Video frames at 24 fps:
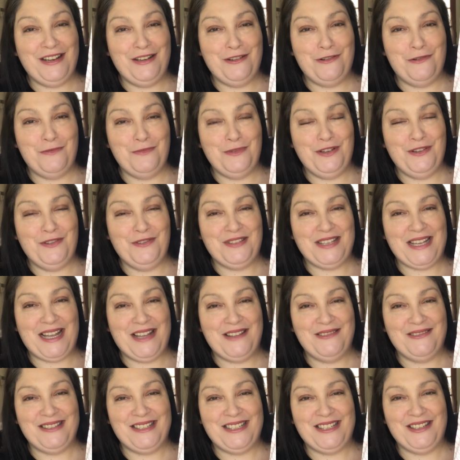not moved
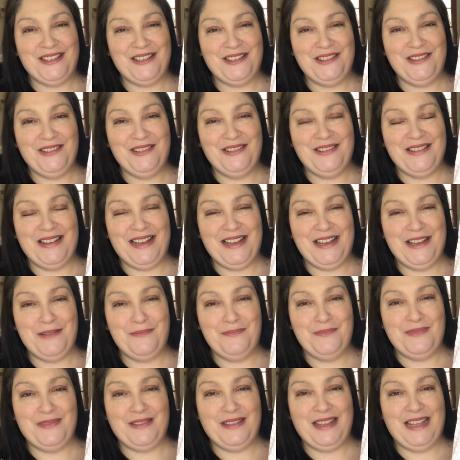down to
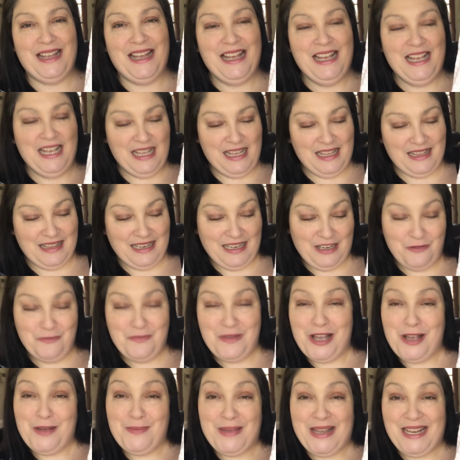the Little
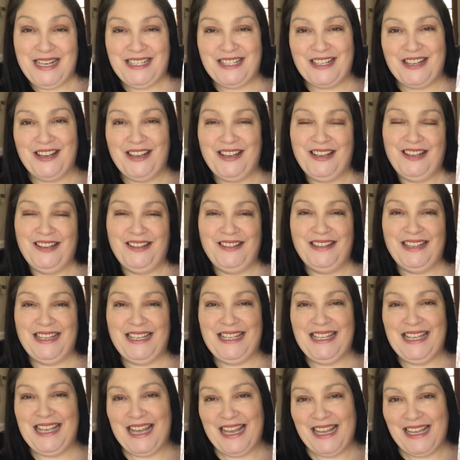Mermaid girl
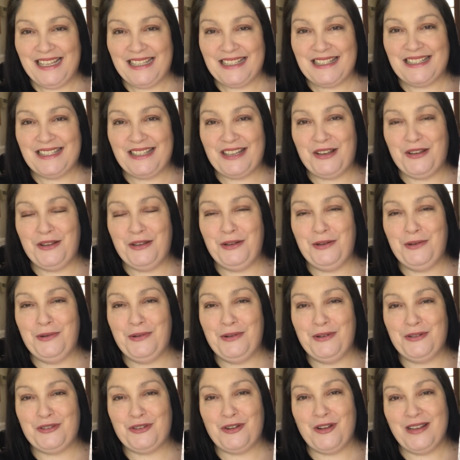yet,
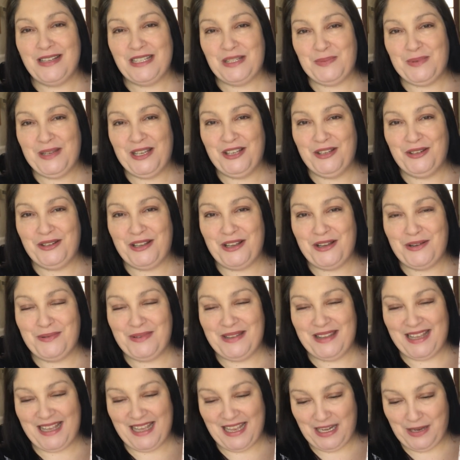so trying to be a good girl
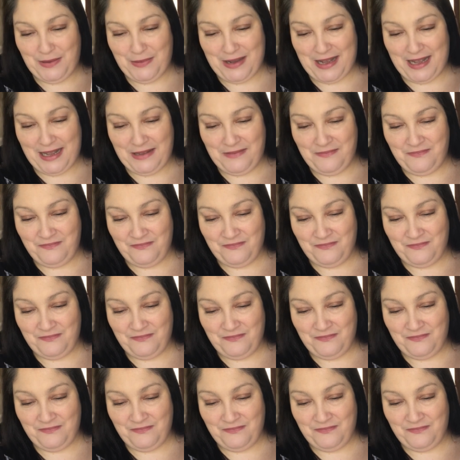with it anyway.